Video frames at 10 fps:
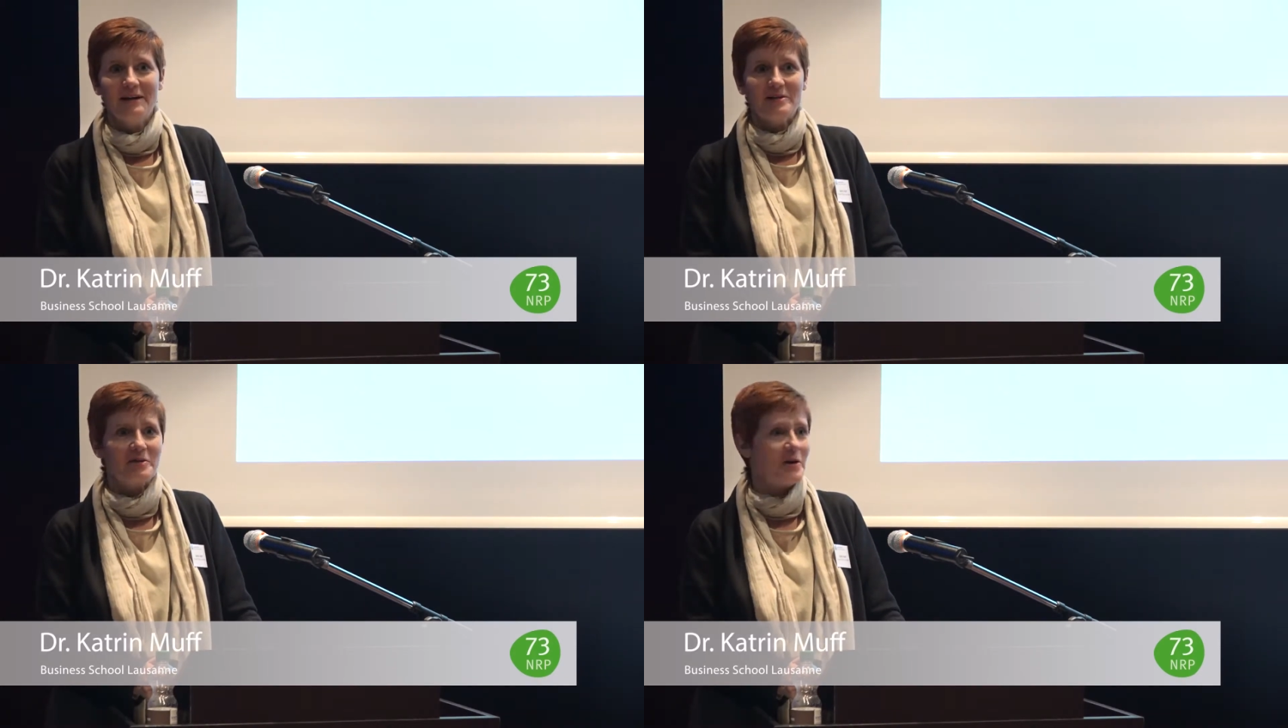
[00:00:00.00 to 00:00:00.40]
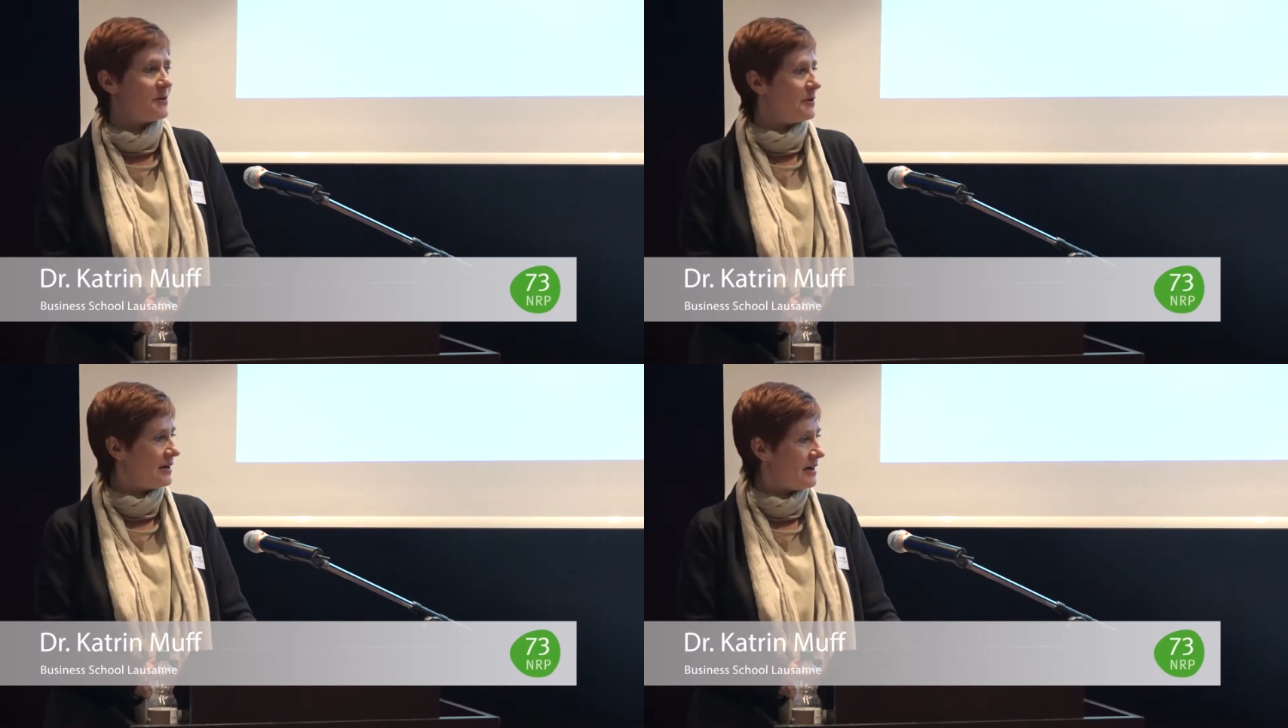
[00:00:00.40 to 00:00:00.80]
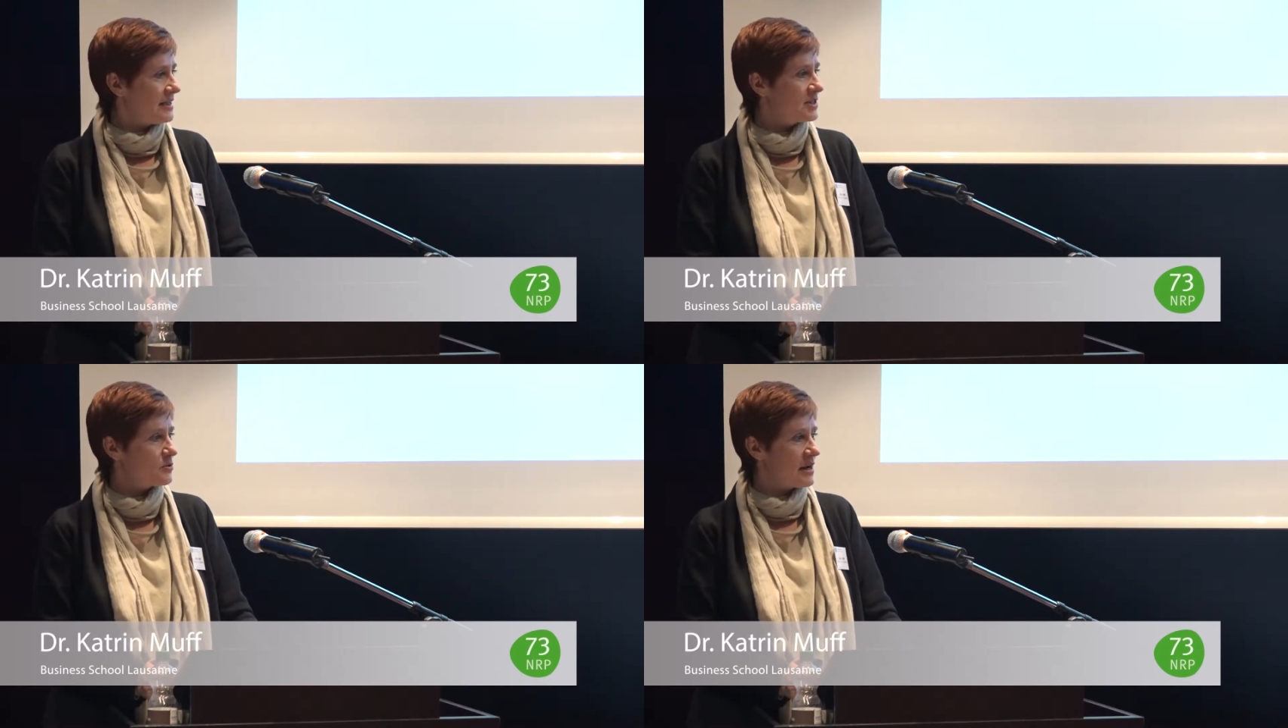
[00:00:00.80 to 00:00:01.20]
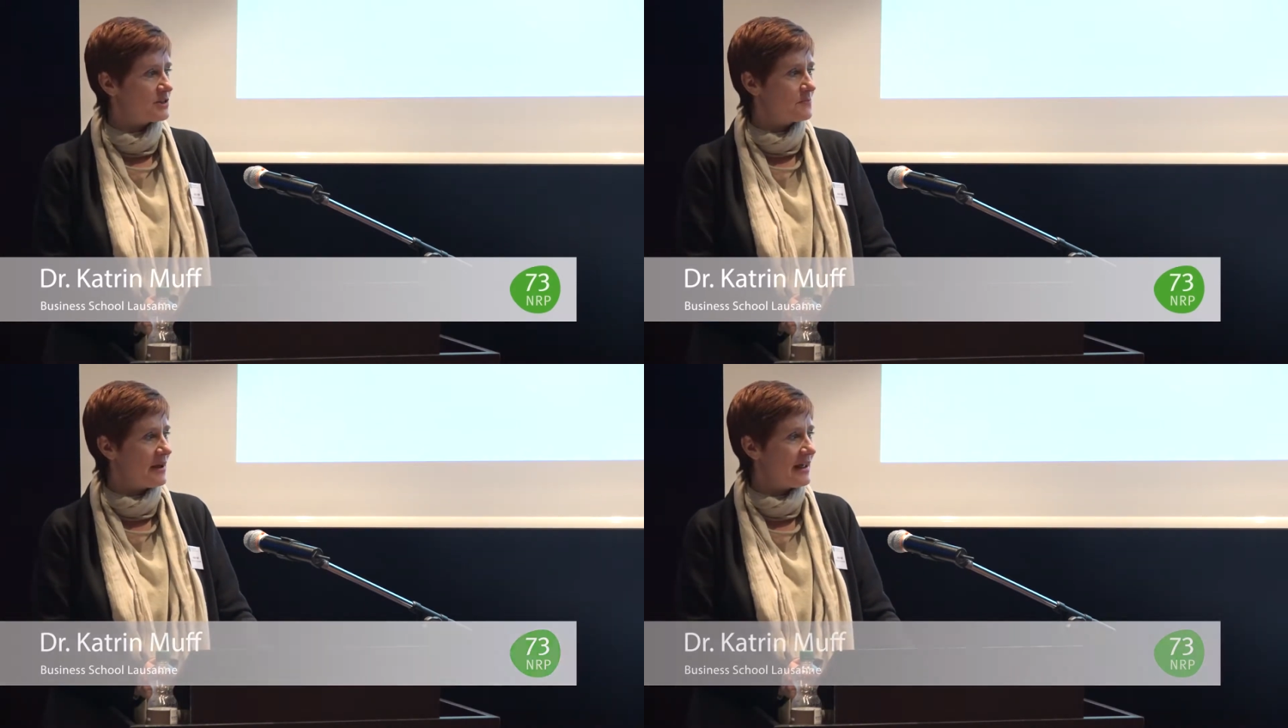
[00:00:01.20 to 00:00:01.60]
So I
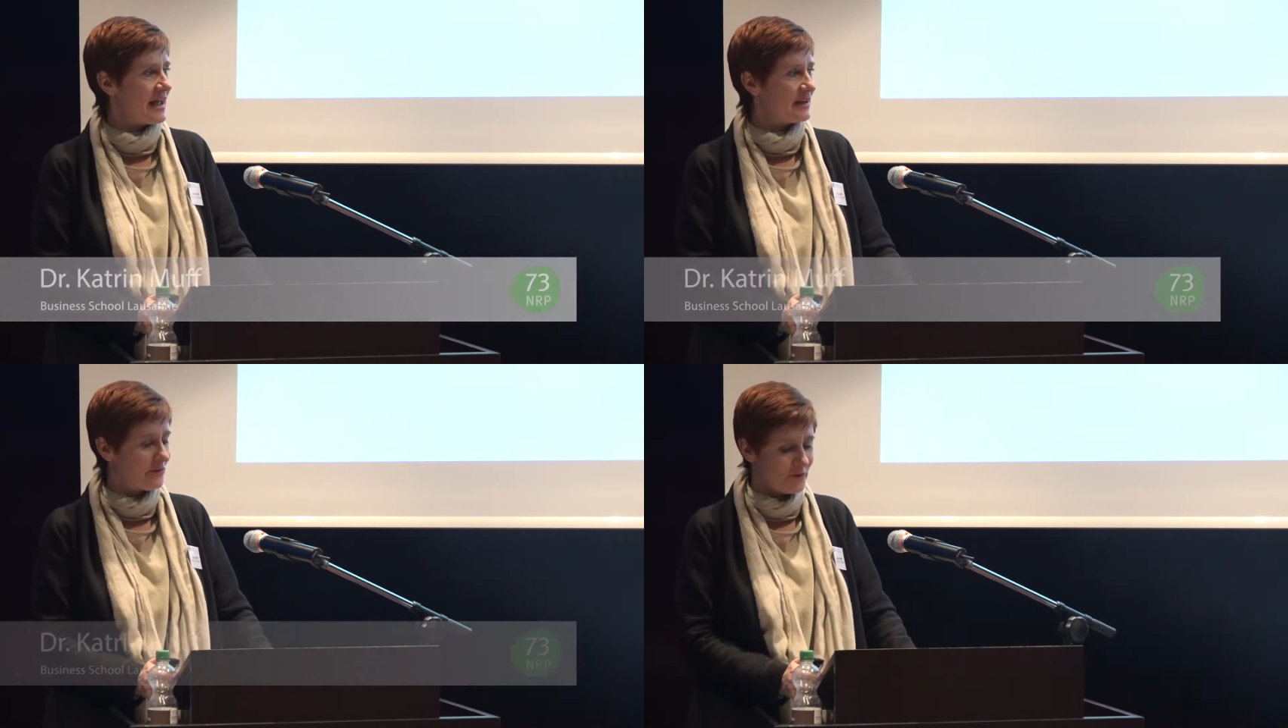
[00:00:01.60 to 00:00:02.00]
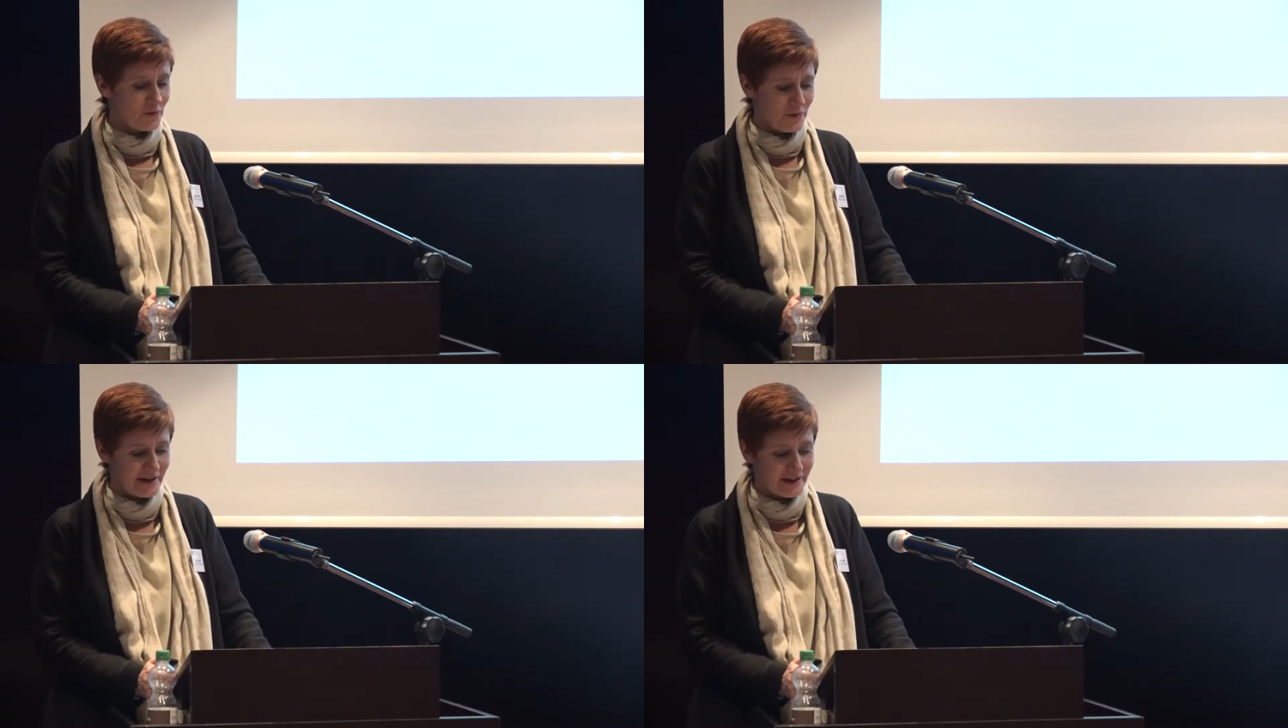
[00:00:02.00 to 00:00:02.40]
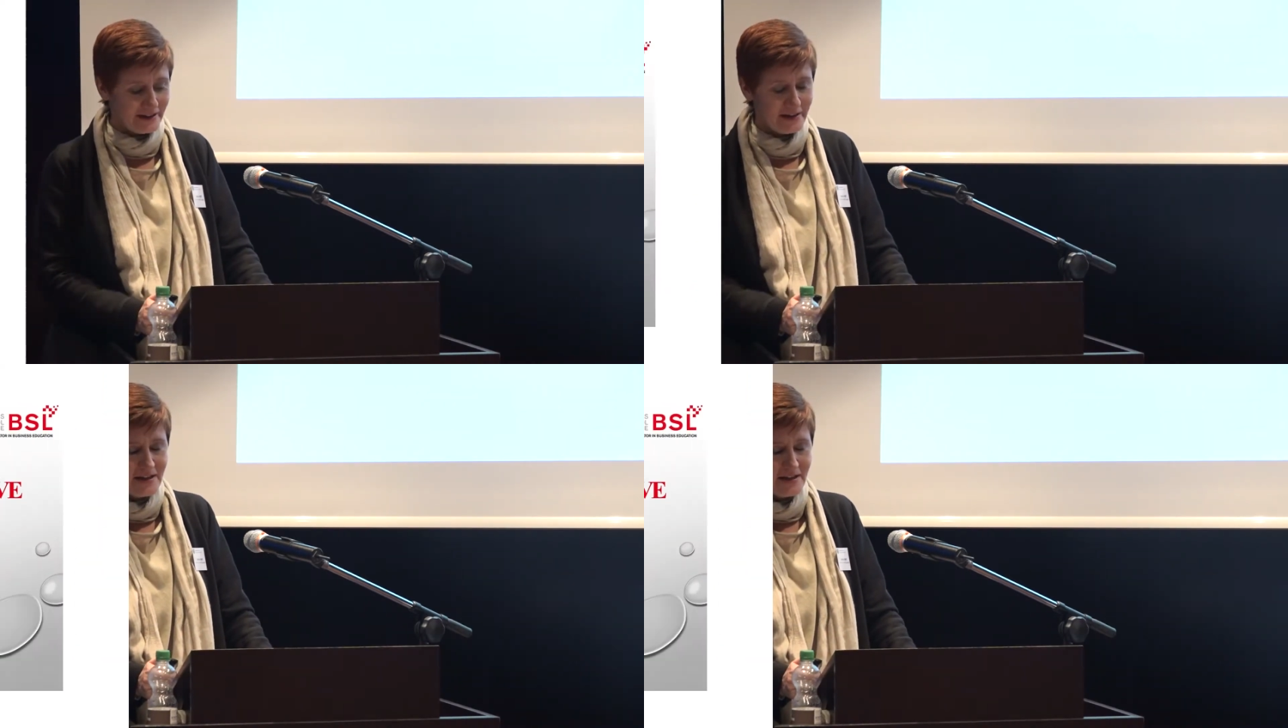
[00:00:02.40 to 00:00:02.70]
scratched my head for a while.